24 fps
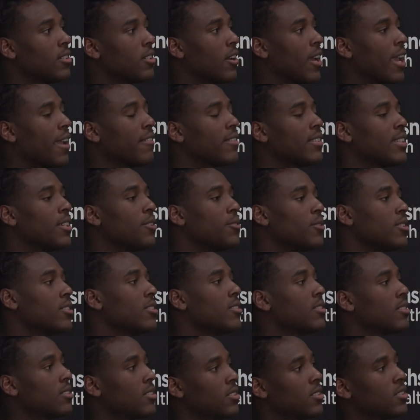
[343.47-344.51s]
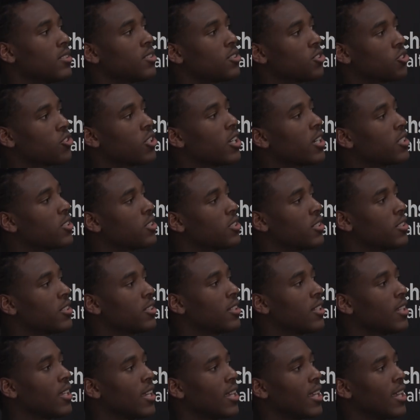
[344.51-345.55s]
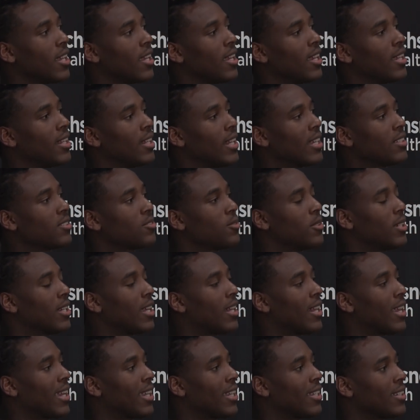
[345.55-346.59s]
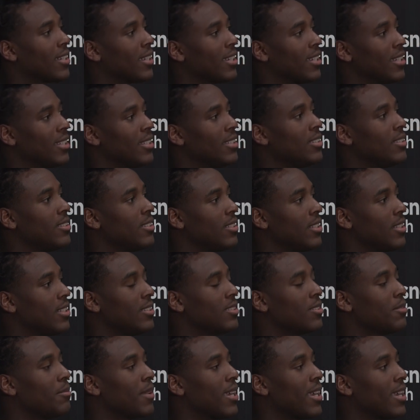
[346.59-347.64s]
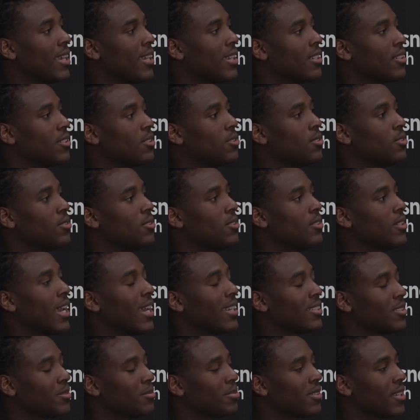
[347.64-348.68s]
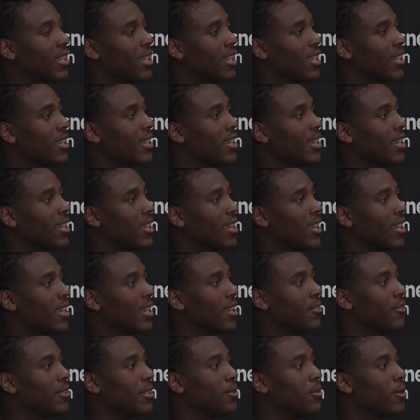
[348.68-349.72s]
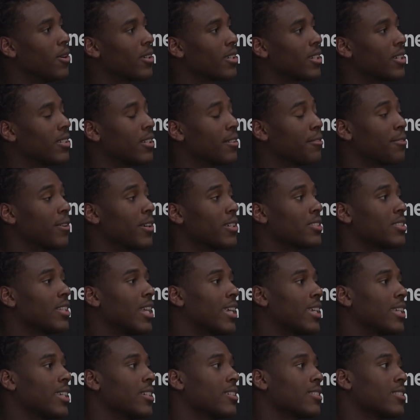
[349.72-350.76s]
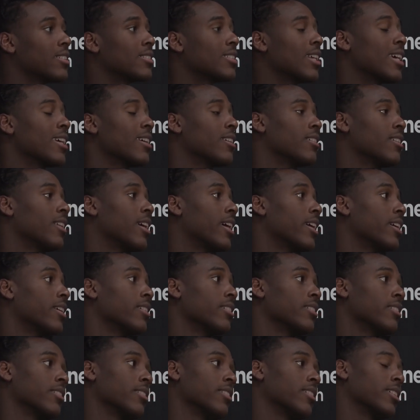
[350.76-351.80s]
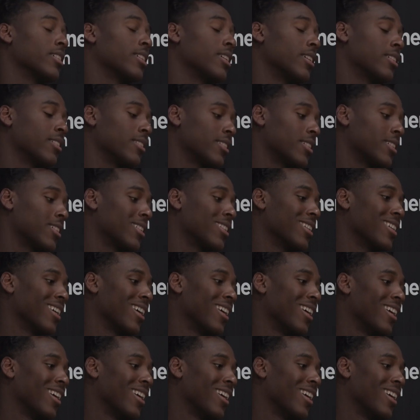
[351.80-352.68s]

You know, everything was structured, and that's what I like. He he's a man who has a plan. And we woke up, the first day killed us, I ain't gonna lie, it killed us.